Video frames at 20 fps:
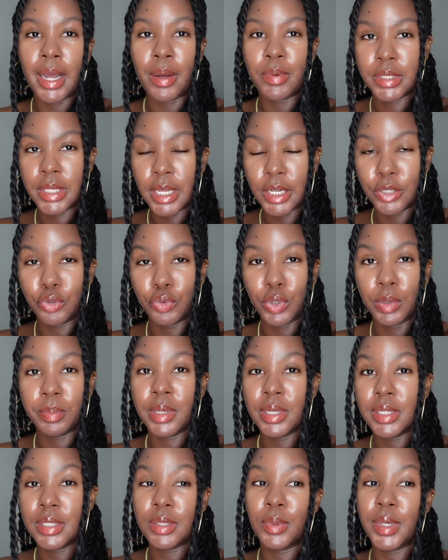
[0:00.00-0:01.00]
I was like
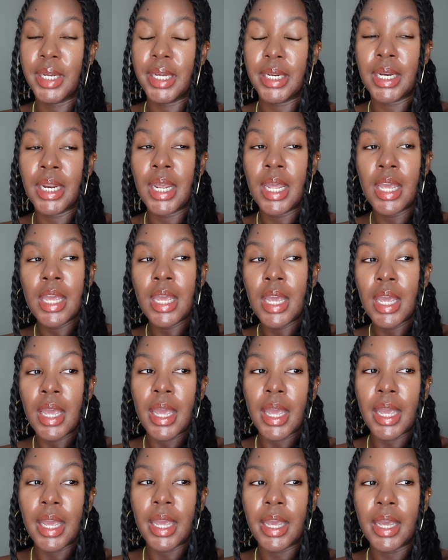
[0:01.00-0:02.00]
dripping sweat
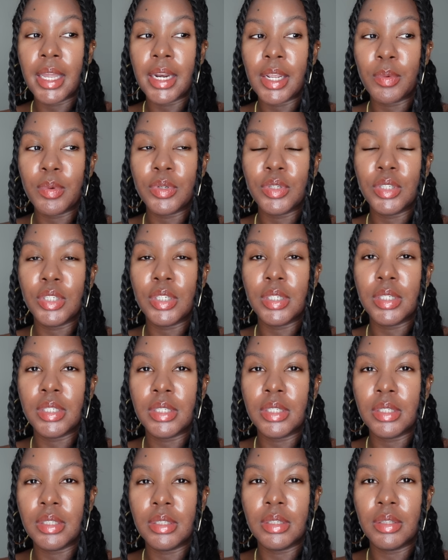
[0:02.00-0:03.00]
and it was
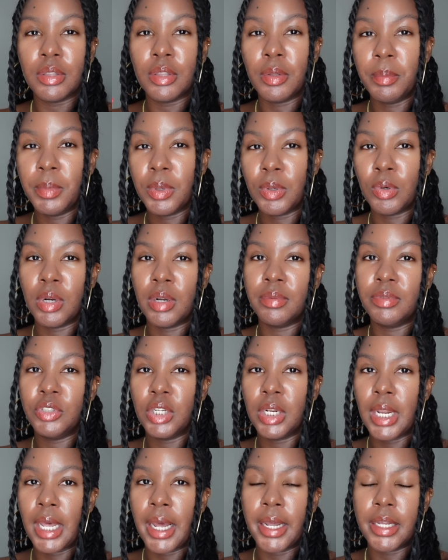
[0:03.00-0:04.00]
just the middle of
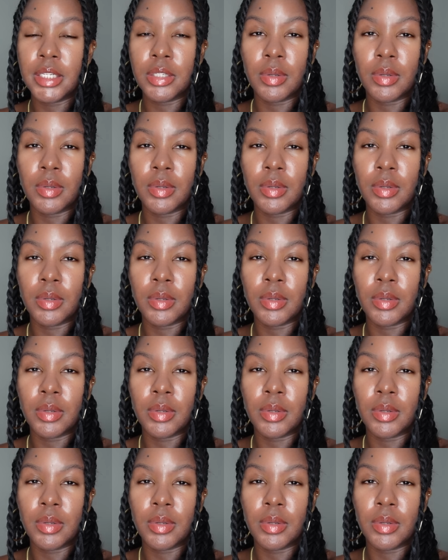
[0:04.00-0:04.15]
July.